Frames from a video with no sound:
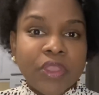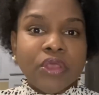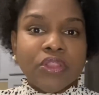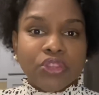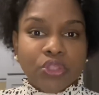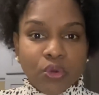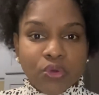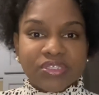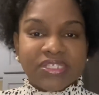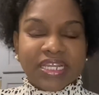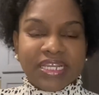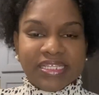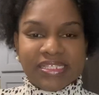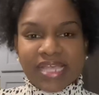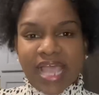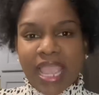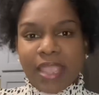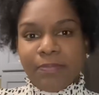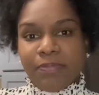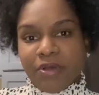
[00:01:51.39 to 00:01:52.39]
Those are the
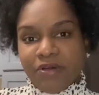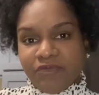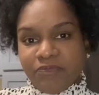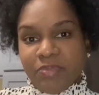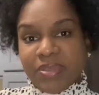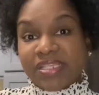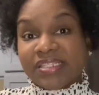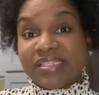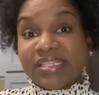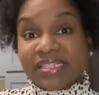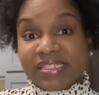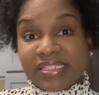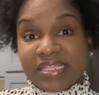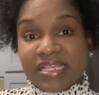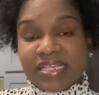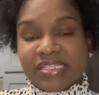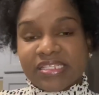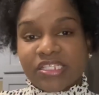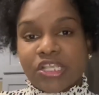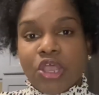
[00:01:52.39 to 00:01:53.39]
type of
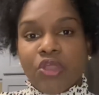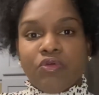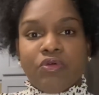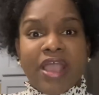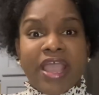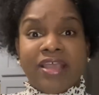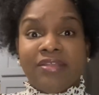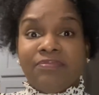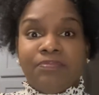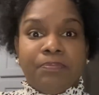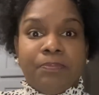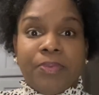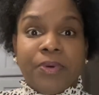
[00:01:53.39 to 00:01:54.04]
businesses, right?